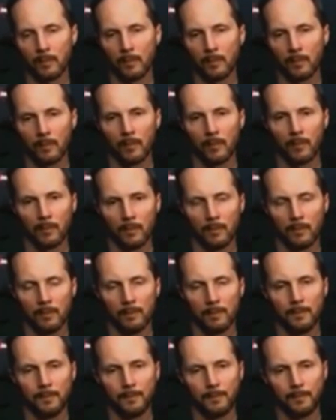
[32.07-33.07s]

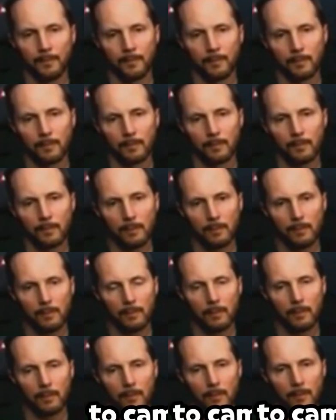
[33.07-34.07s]

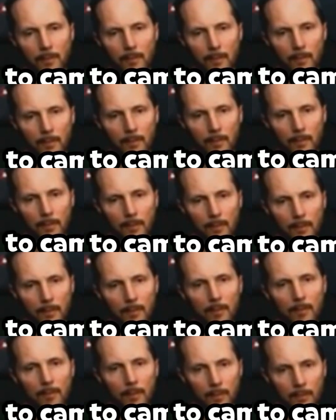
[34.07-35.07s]

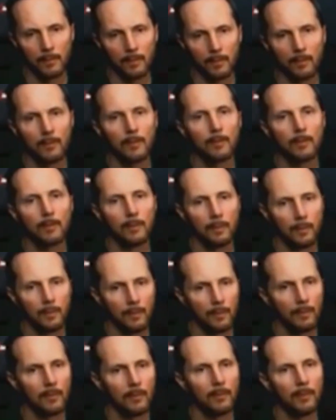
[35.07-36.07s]

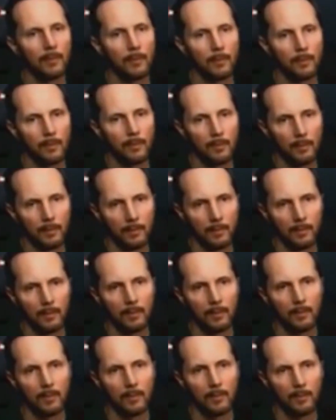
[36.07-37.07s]

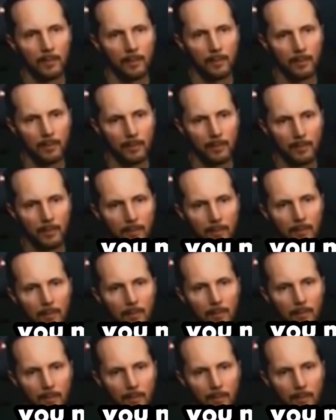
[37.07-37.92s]
No words are spoken by the person on screen.